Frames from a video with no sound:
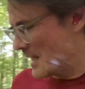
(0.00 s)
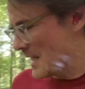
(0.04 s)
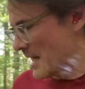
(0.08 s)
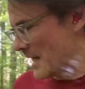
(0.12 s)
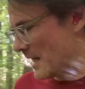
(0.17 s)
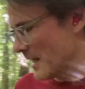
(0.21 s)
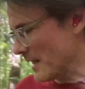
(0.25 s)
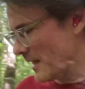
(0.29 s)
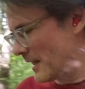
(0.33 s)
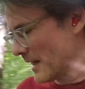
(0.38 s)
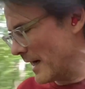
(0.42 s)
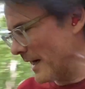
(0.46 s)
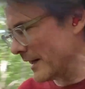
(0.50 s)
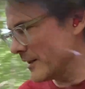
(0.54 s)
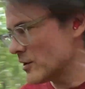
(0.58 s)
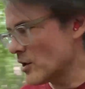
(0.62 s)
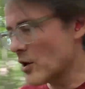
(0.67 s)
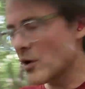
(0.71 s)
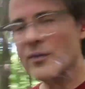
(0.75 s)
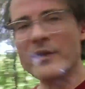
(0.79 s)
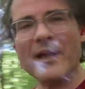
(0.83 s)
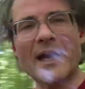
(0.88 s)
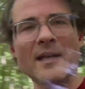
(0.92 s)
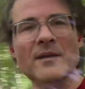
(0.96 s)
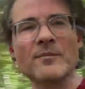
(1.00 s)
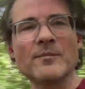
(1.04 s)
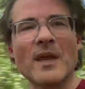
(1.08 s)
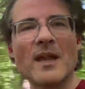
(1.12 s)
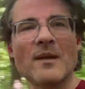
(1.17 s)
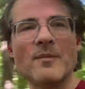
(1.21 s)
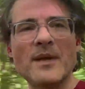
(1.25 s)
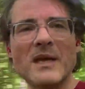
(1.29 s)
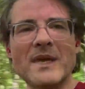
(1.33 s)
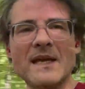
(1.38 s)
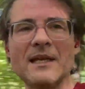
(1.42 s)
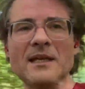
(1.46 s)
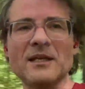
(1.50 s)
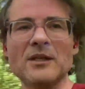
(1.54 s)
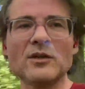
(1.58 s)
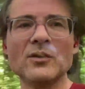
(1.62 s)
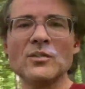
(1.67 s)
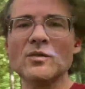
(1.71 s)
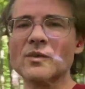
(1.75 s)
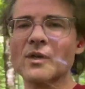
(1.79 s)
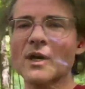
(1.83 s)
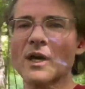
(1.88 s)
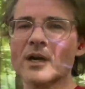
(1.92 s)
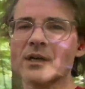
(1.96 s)
I know that maybe
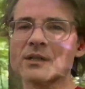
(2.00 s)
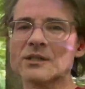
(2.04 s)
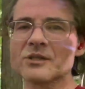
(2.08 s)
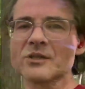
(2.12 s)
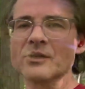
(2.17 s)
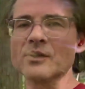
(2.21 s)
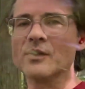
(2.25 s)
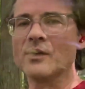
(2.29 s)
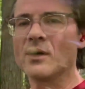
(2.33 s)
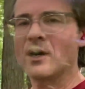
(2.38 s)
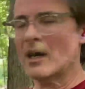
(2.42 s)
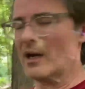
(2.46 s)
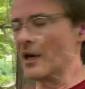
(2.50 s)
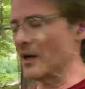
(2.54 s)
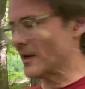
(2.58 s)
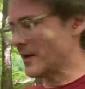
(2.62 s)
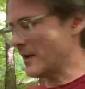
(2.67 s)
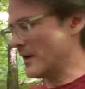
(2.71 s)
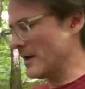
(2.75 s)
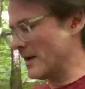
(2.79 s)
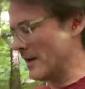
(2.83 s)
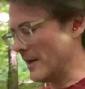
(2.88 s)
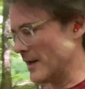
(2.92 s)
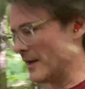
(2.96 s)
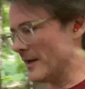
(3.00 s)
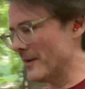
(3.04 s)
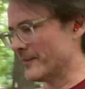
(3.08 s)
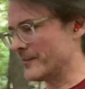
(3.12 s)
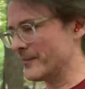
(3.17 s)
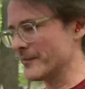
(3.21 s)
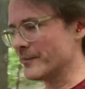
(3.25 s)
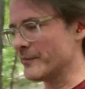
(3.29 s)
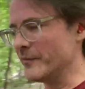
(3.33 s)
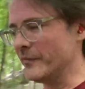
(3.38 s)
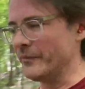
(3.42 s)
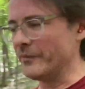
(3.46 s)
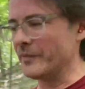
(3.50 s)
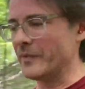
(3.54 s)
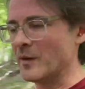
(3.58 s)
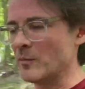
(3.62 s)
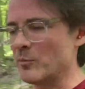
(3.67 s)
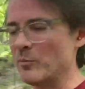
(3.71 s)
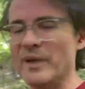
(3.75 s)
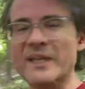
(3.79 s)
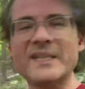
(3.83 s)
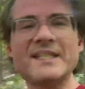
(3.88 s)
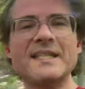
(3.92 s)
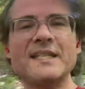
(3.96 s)
you also are
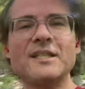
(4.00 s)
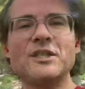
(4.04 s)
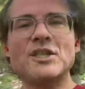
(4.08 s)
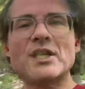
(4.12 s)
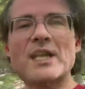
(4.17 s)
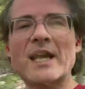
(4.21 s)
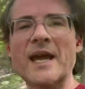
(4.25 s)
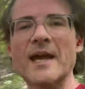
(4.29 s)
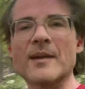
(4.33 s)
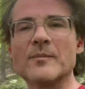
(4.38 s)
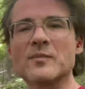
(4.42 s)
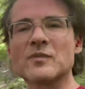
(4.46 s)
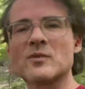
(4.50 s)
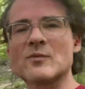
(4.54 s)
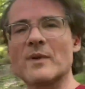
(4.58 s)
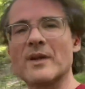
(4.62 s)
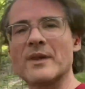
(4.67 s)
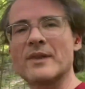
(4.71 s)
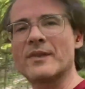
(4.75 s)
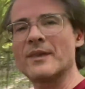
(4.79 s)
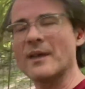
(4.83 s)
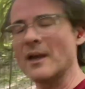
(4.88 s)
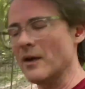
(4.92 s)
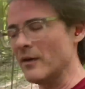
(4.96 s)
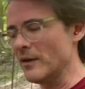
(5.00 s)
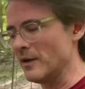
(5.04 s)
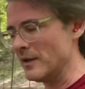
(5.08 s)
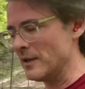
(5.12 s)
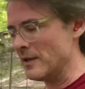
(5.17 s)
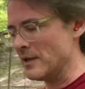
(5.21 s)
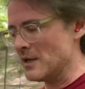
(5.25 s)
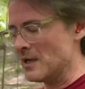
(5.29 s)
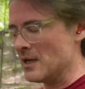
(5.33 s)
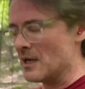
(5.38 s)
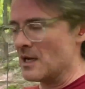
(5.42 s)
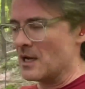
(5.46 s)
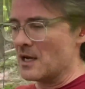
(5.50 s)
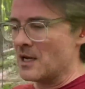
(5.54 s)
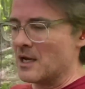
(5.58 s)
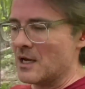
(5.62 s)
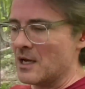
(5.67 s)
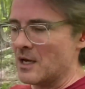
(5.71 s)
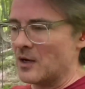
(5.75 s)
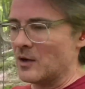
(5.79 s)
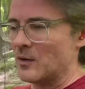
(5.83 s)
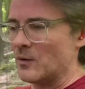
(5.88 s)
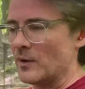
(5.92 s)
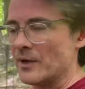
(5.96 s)
busy GMs with
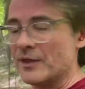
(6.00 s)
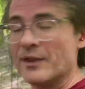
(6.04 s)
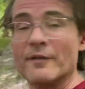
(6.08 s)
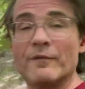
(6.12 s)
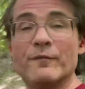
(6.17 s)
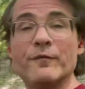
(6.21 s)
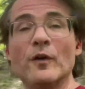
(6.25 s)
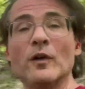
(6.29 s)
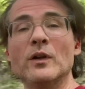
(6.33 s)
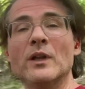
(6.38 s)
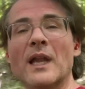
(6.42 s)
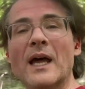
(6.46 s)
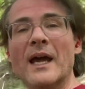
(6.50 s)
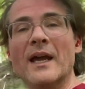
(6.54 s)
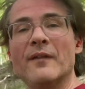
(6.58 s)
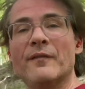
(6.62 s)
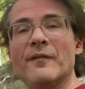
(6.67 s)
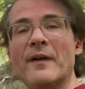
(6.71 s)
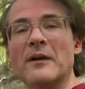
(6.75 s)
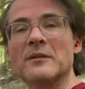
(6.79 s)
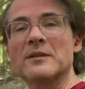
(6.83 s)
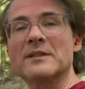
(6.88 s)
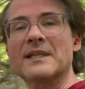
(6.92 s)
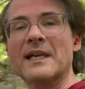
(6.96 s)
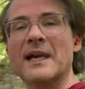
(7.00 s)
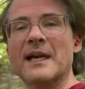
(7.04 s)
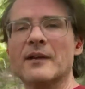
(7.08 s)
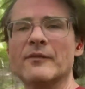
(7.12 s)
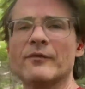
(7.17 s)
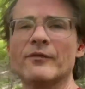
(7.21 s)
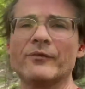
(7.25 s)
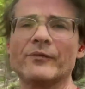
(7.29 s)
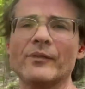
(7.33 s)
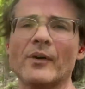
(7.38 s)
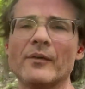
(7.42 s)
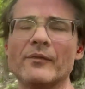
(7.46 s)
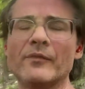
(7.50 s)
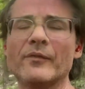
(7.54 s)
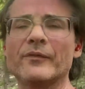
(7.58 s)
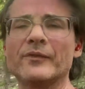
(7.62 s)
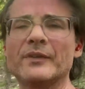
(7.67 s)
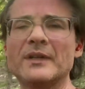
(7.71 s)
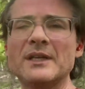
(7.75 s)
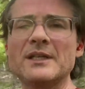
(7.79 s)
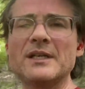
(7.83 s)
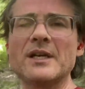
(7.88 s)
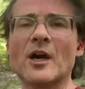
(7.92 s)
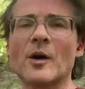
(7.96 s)
a full life outside of
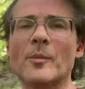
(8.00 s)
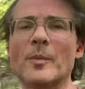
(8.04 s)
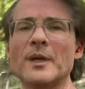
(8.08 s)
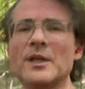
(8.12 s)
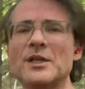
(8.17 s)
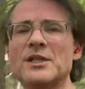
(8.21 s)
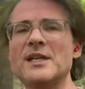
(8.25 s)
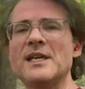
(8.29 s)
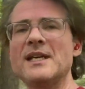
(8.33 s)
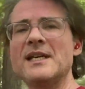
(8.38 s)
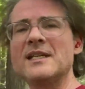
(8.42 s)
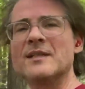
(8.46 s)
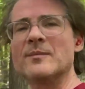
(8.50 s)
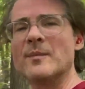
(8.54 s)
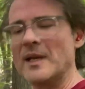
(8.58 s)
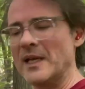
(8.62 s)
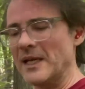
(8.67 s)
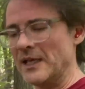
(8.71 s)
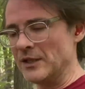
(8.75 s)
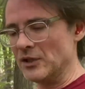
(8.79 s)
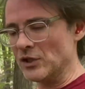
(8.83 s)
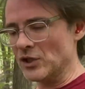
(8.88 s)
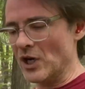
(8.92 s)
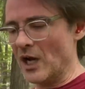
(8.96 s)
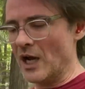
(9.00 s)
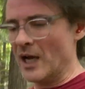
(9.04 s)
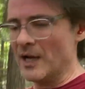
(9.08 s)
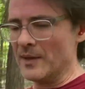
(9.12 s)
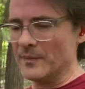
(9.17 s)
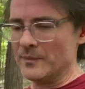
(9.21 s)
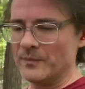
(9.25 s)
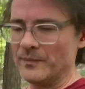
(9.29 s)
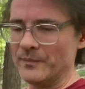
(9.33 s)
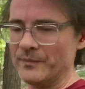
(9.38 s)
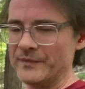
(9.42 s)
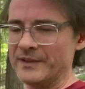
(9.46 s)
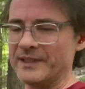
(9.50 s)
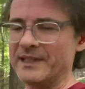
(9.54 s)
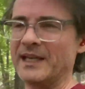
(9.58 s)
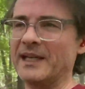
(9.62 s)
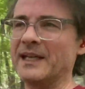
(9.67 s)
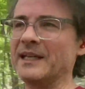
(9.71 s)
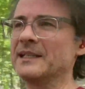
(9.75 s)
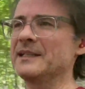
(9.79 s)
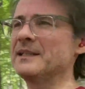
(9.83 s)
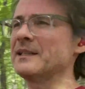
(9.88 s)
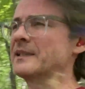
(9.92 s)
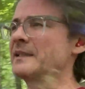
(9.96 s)
TTRPGs, meaning job,
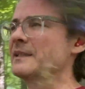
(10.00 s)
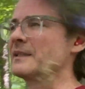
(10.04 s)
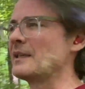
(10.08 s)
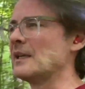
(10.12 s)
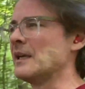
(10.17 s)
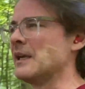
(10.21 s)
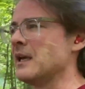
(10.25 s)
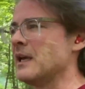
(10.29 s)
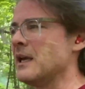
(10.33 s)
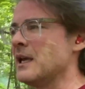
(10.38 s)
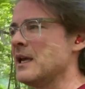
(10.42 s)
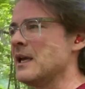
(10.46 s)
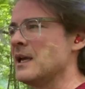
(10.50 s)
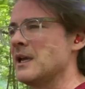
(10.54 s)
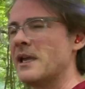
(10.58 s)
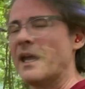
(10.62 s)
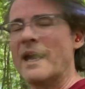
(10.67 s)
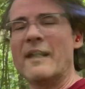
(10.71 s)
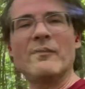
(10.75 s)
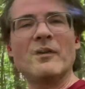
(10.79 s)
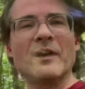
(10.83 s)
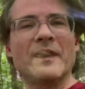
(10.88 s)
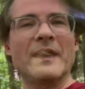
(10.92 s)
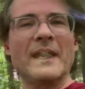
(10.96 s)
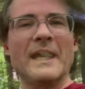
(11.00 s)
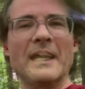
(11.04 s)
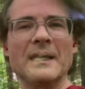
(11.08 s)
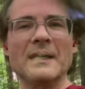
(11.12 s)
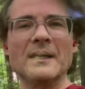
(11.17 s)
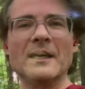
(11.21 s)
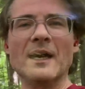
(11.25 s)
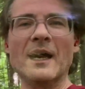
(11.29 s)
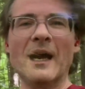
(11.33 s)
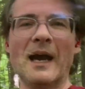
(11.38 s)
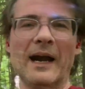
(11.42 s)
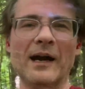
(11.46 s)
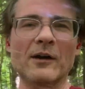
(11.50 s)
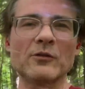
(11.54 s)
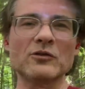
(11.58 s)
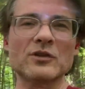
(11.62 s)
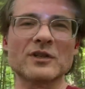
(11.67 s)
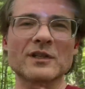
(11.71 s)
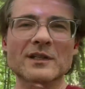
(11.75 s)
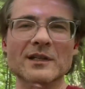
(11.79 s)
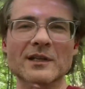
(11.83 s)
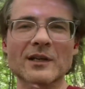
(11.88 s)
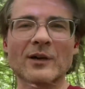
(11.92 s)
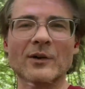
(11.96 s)
kids, everything,
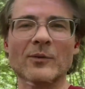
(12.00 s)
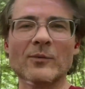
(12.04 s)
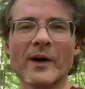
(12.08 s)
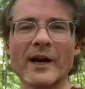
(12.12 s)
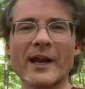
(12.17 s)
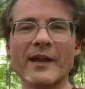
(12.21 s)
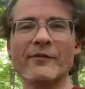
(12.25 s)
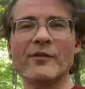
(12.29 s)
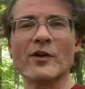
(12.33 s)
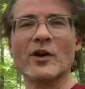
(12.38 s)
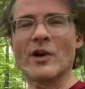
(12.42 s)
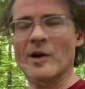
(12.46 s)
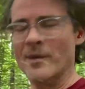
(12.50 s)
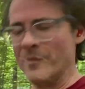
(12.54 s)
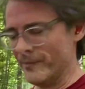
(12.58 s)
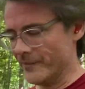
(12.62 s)
house, whatever.